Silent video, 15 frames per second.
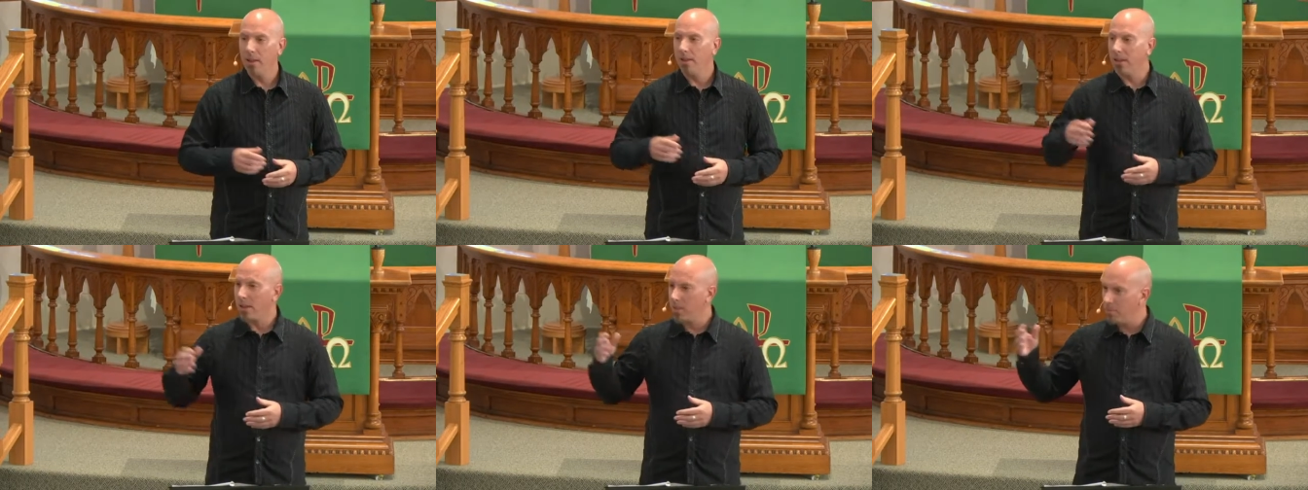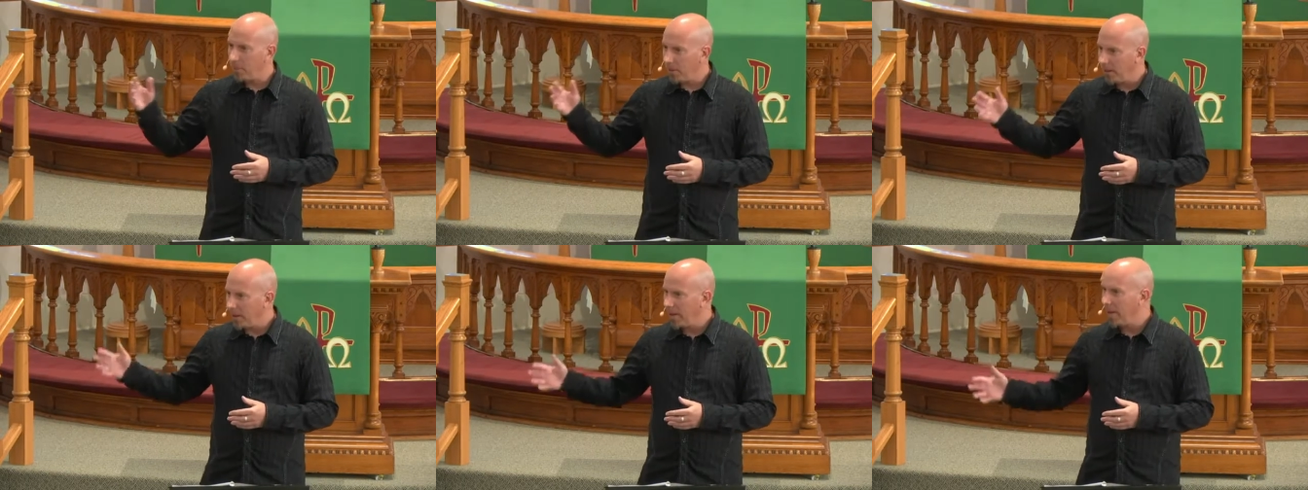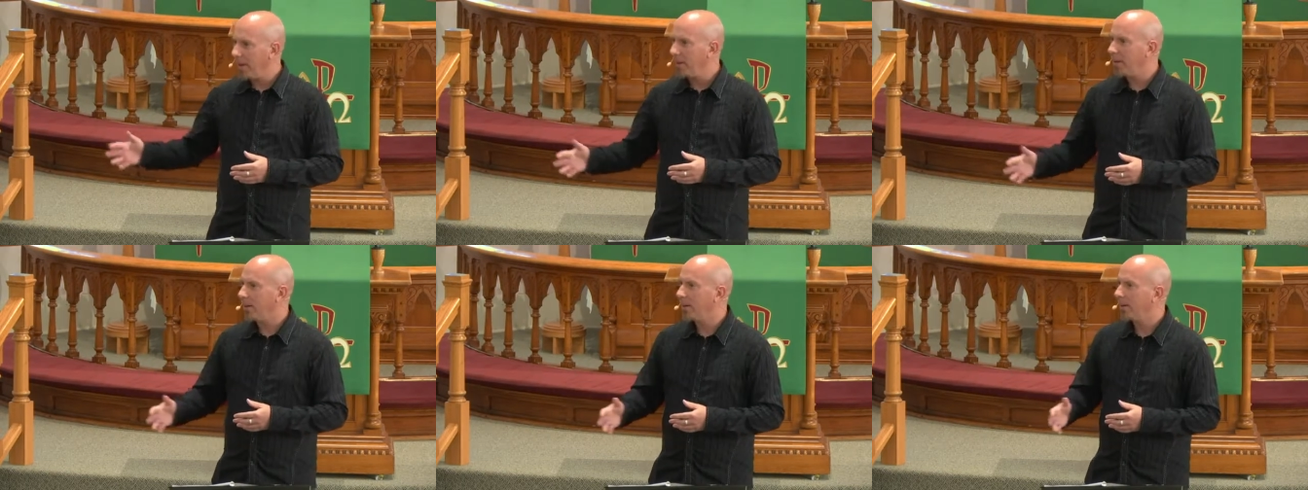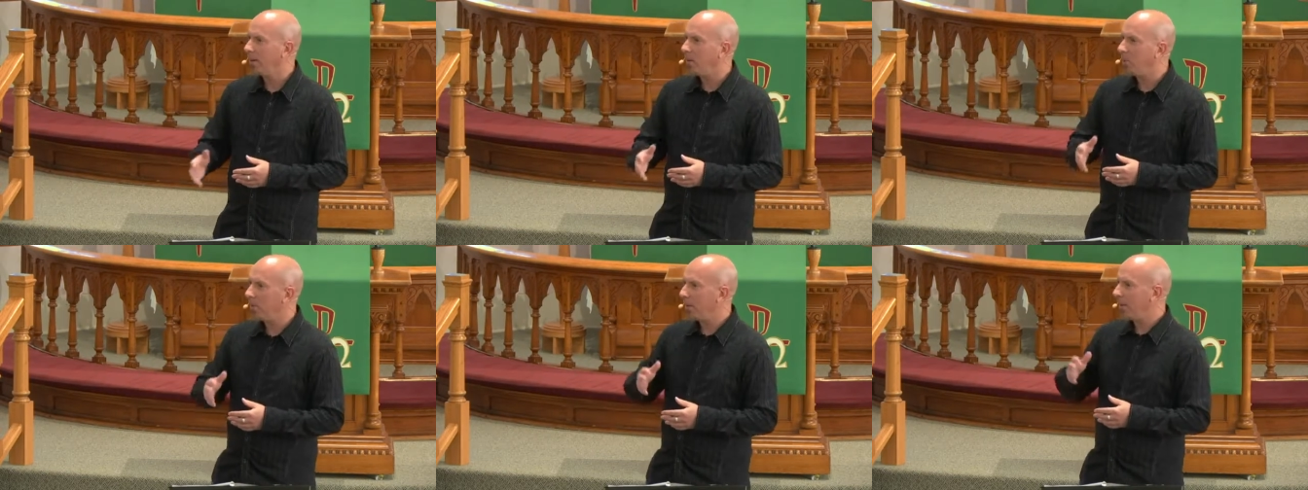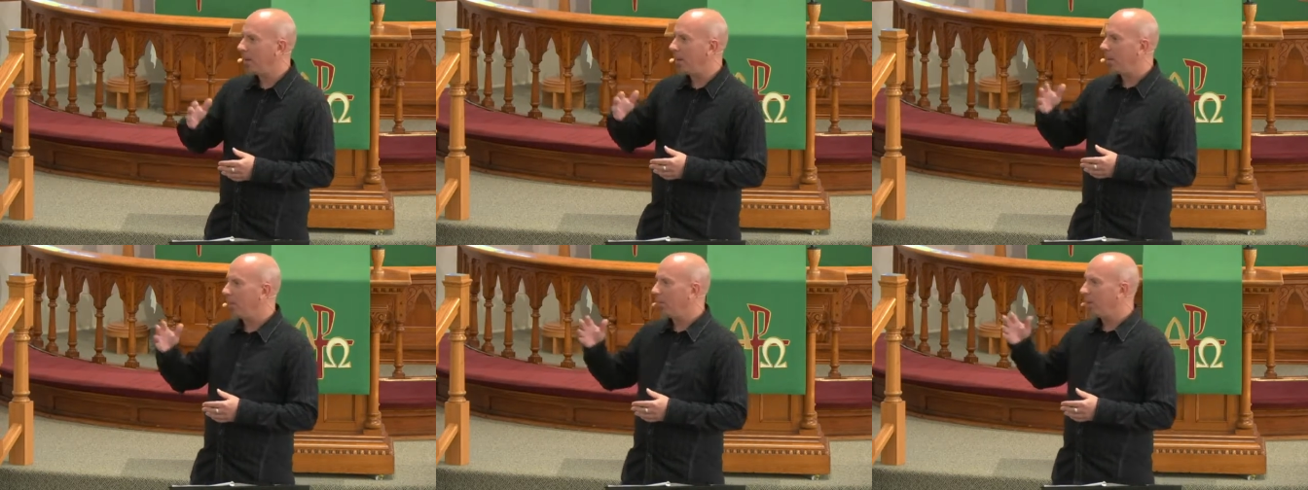They complained of being
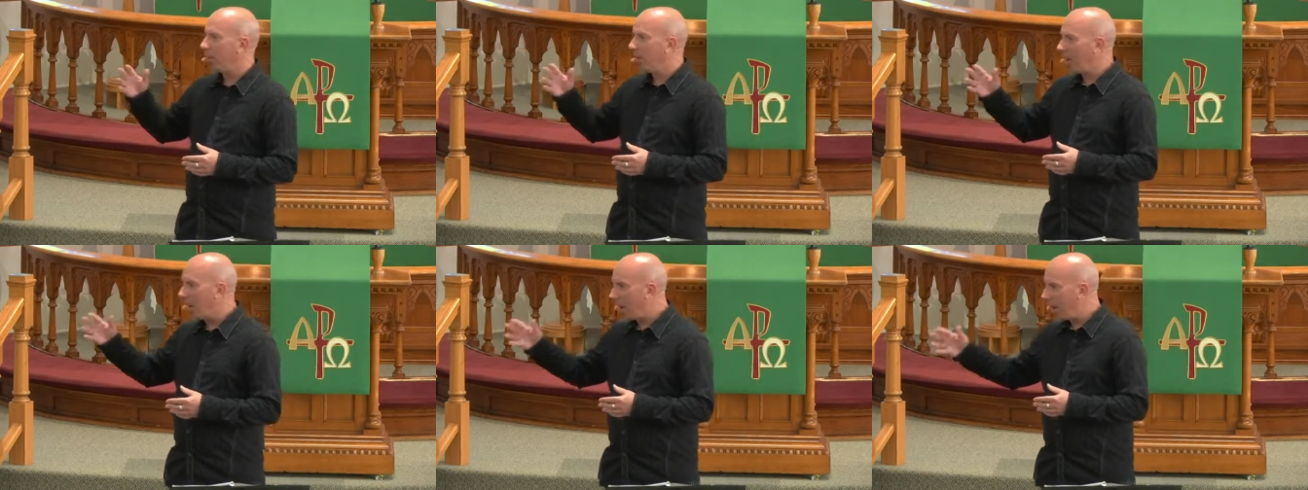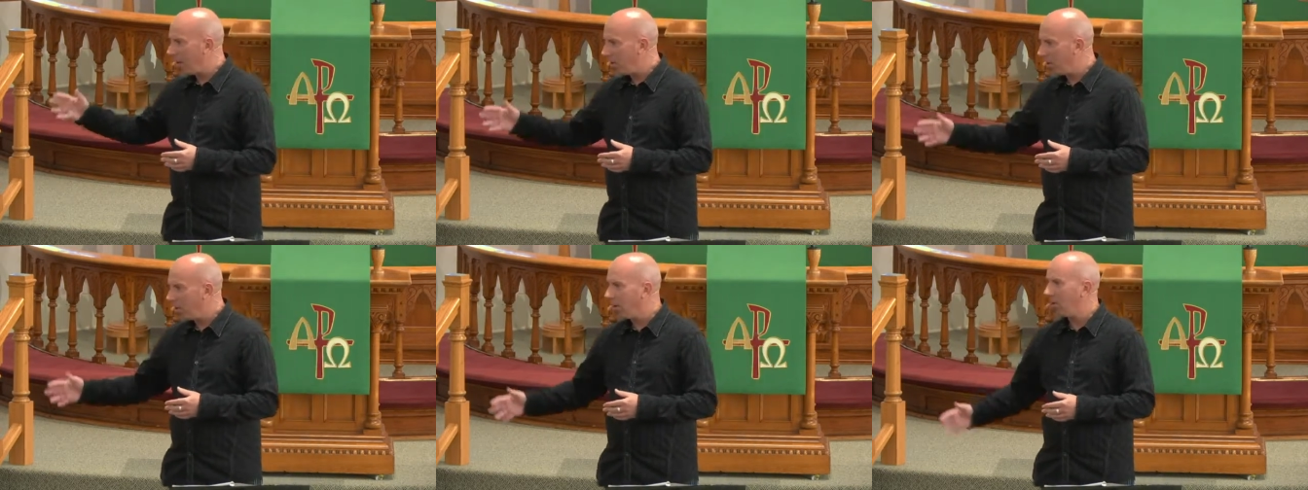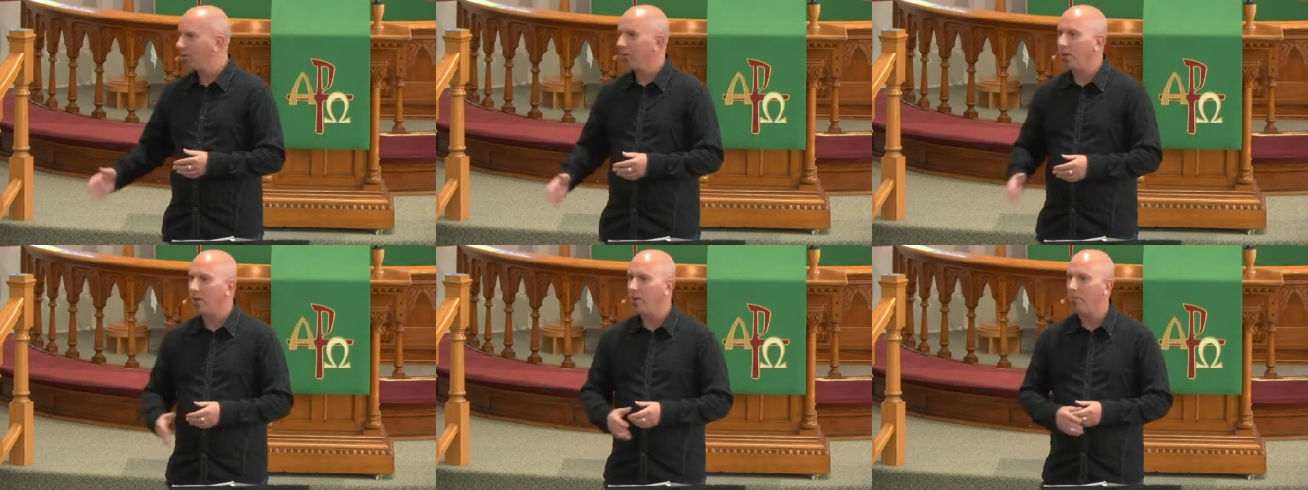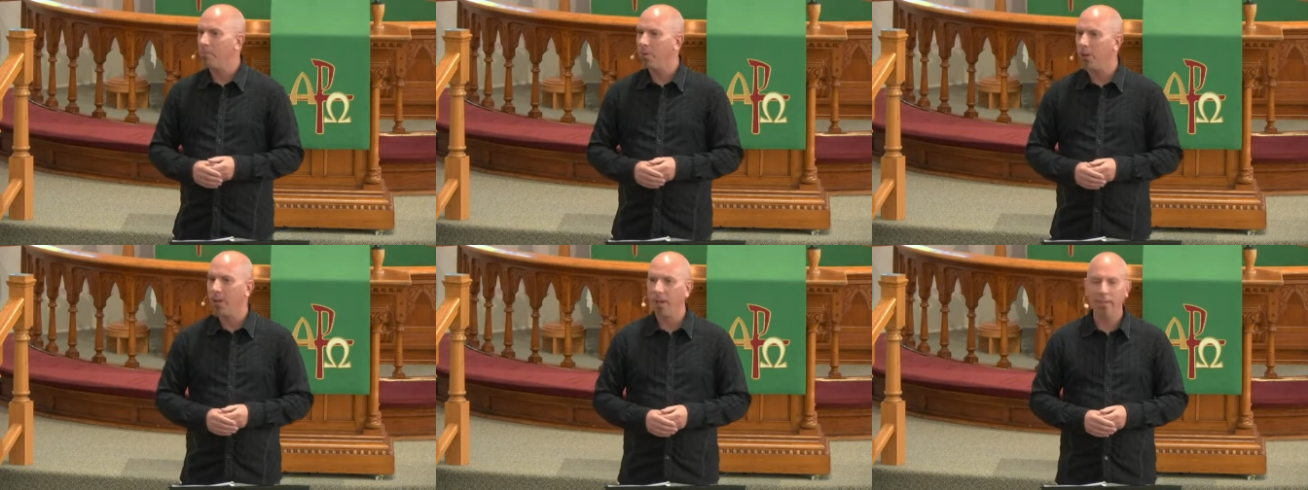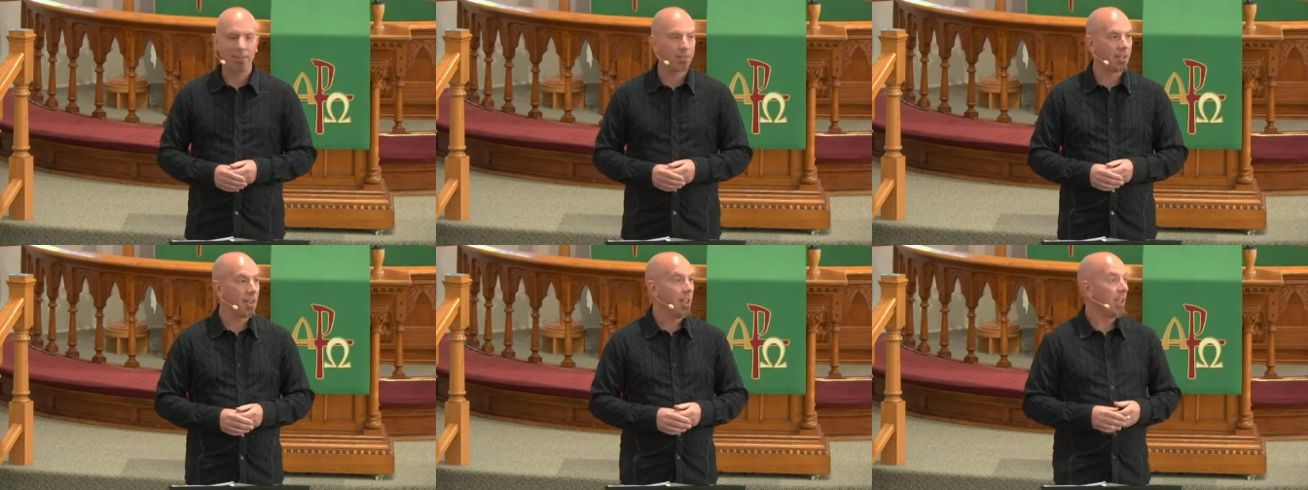hungry. God heard their complaints.